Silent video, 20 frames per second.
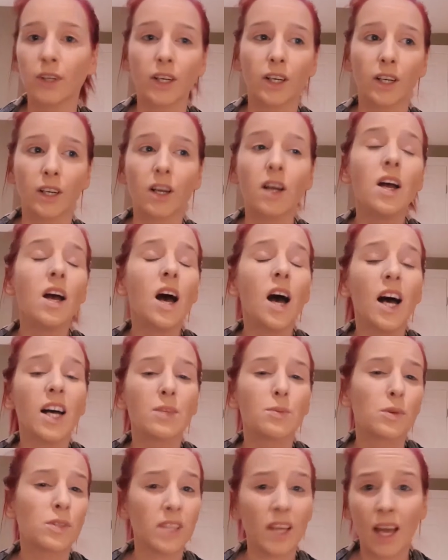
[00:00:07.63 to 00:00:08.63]
for,
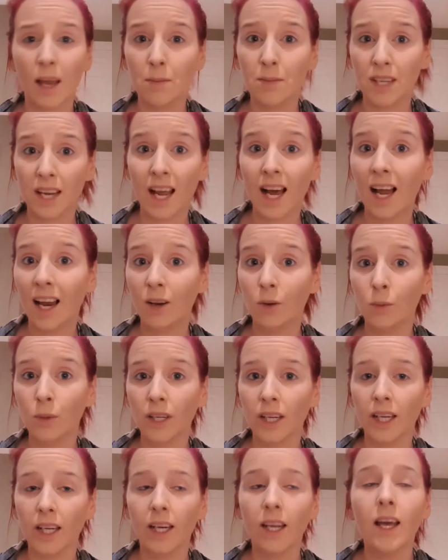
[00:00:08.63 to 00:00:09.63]
I suppose, aimed at
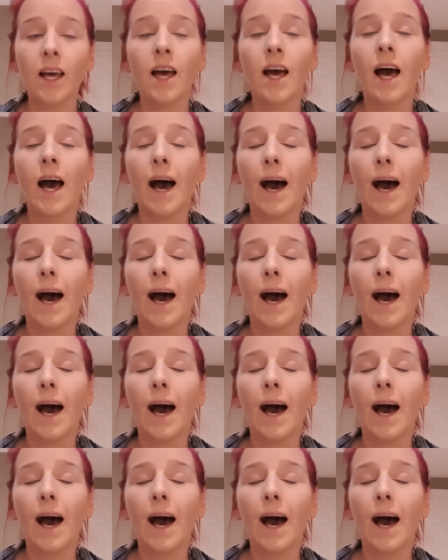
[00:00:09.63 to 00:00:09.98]
Halloween.